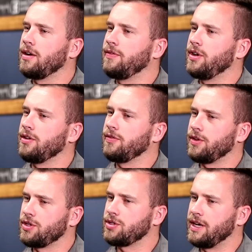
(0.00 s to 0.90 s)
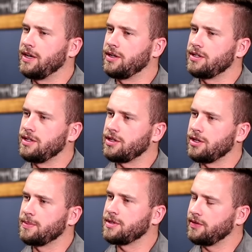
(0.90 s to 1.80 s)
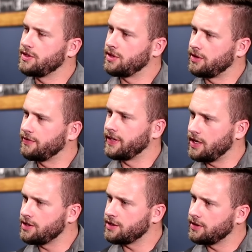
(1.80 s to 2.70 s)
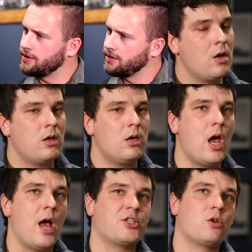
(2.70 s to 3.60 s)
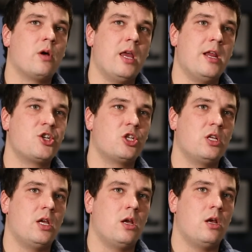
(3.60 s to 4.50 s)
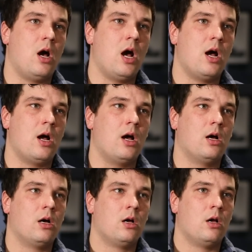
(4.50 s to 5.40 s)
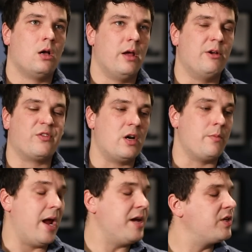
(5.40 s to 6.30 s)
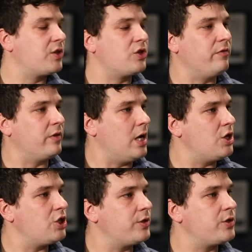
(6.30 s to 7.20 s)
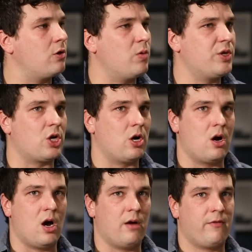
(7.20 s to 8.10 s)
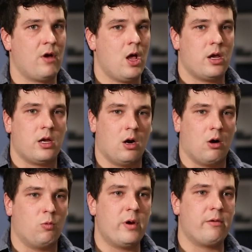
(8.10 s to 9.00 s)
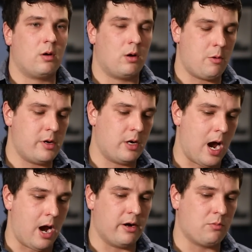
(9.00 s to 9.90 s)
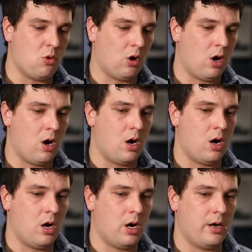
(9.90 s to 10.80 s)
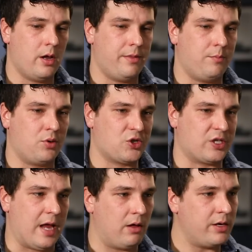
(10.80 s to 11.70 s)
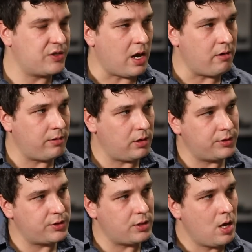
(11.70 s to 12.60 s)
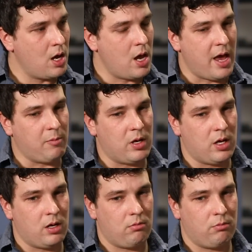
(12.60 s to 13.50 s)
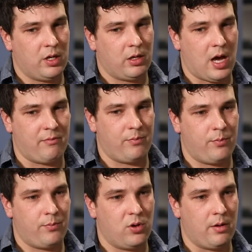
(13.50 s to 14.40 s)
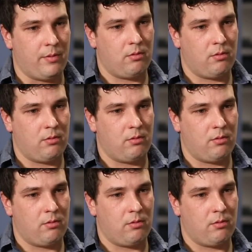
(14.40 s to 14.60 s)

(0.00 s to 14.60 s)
of your first trainers in terms of certification? Yeah, so initially it was very basic certification. So we started off, we were hiring more on the personality side of things, and we kind of put